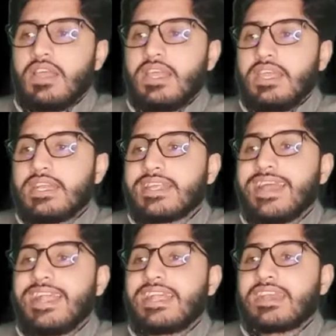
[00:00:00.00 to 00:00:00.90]
it
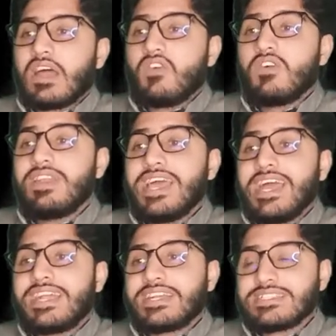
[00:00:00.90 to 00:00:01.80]
can travel
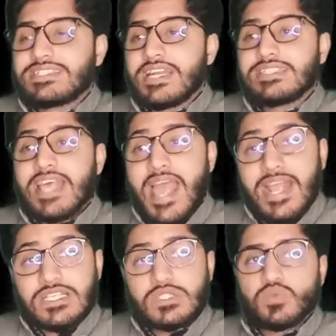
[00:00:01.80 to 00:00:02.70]
at distance
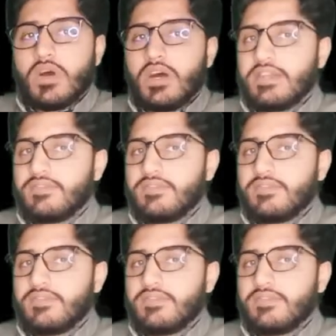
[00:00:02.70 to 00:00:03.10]
x1.